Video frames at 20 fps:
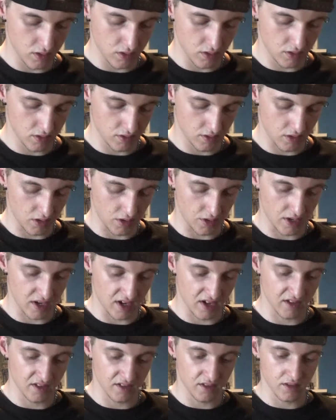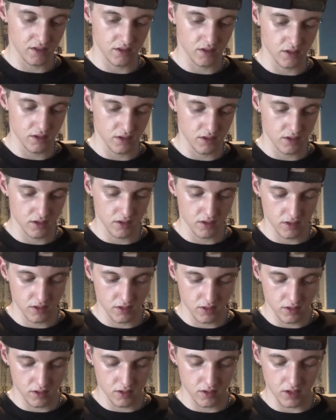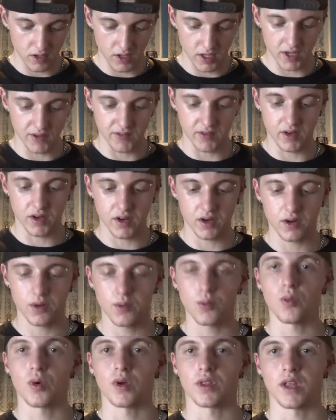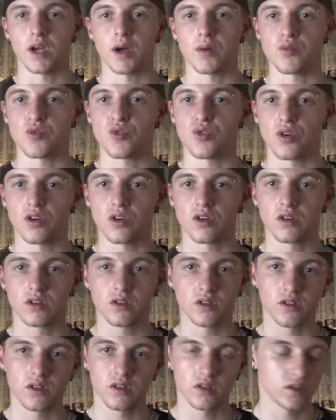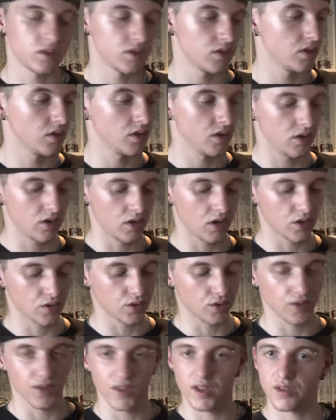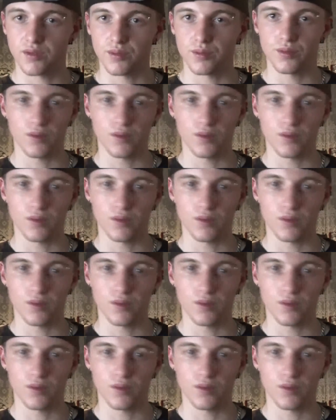So that's another one that I bought. I got this,